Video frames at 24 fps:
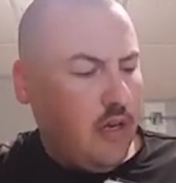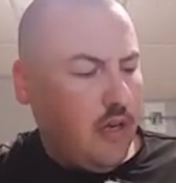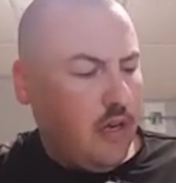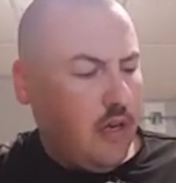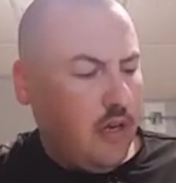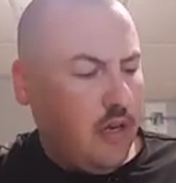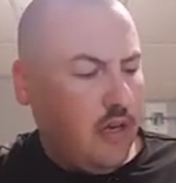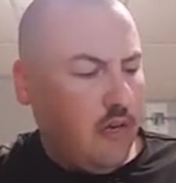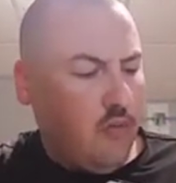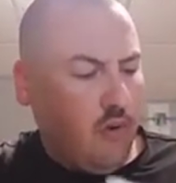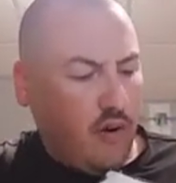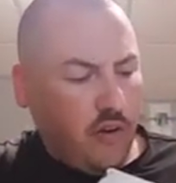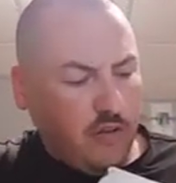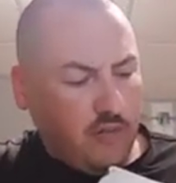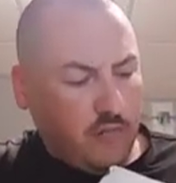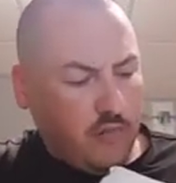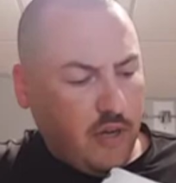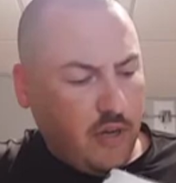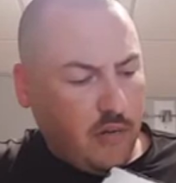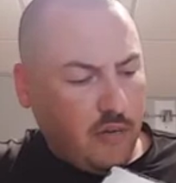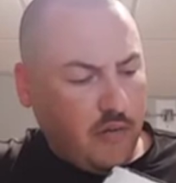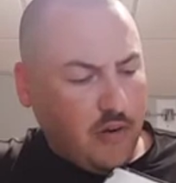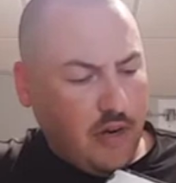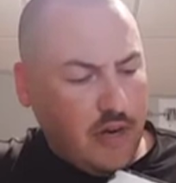worth
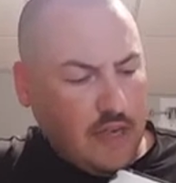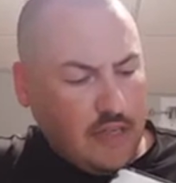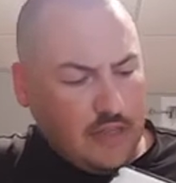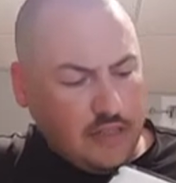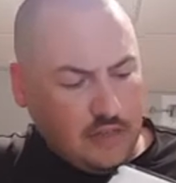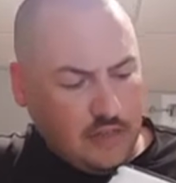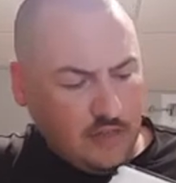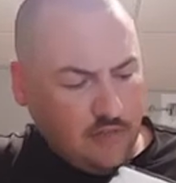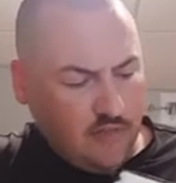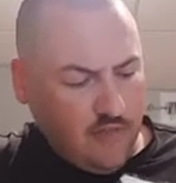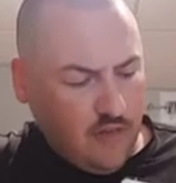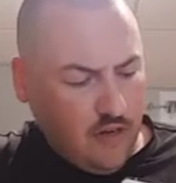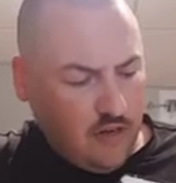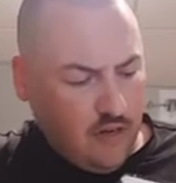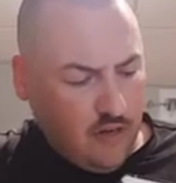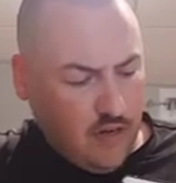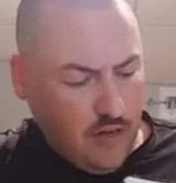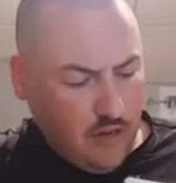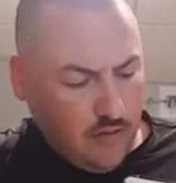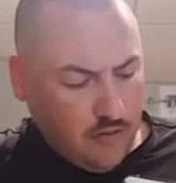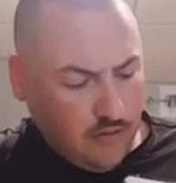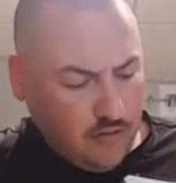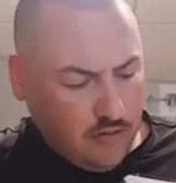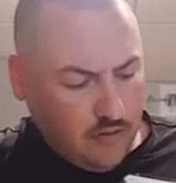memorizing
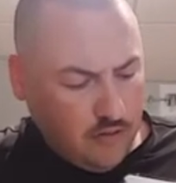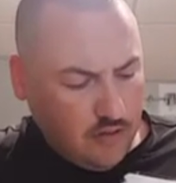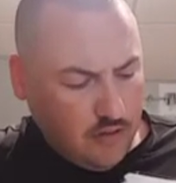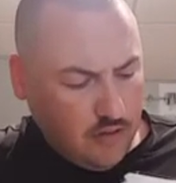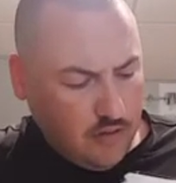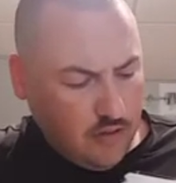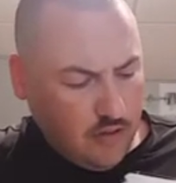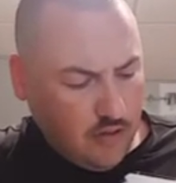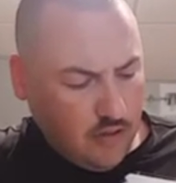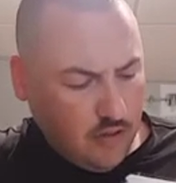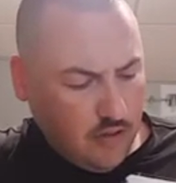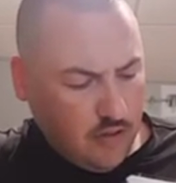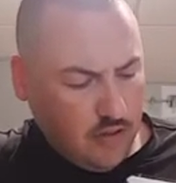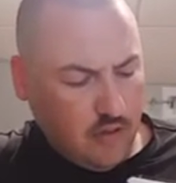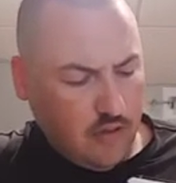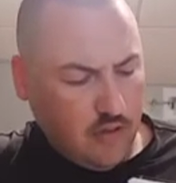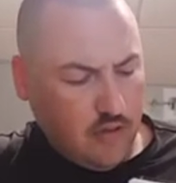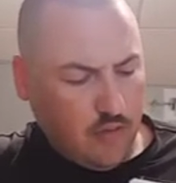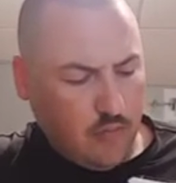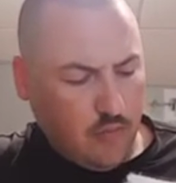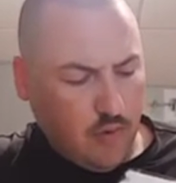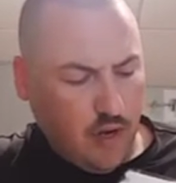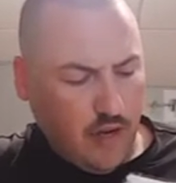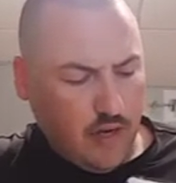notes,
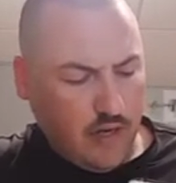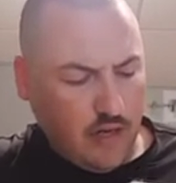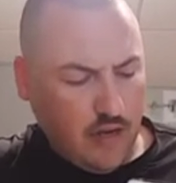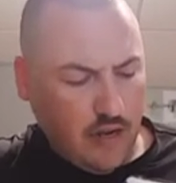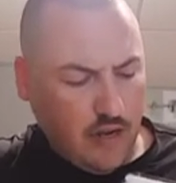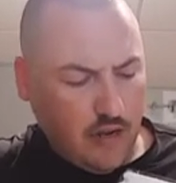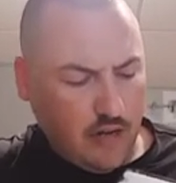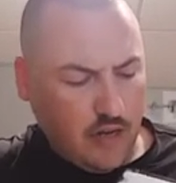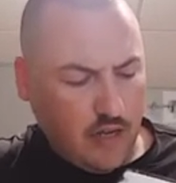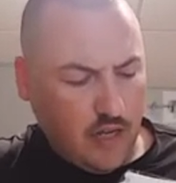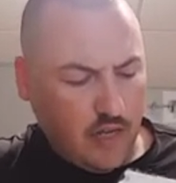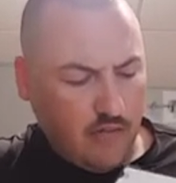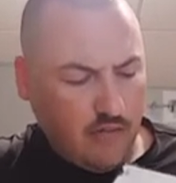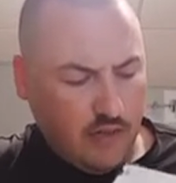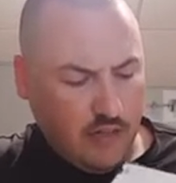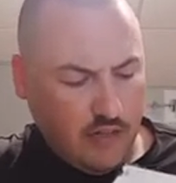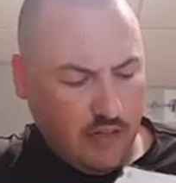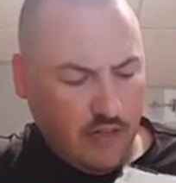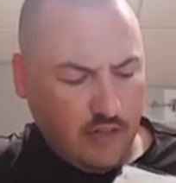the breakdown of it.